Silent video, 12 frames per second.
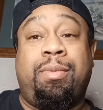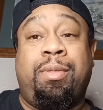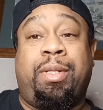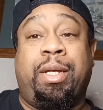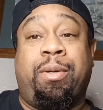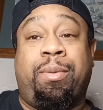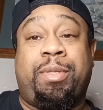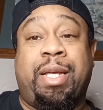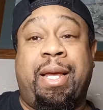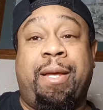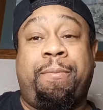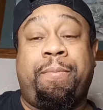You dig what I'm
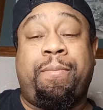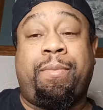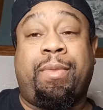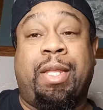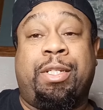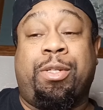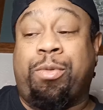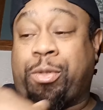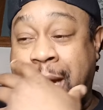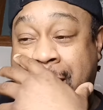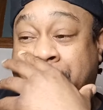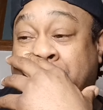saying? I think she was
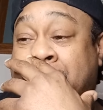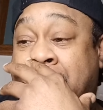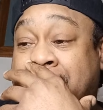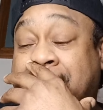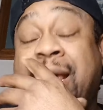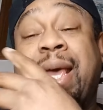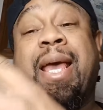trying to be nice.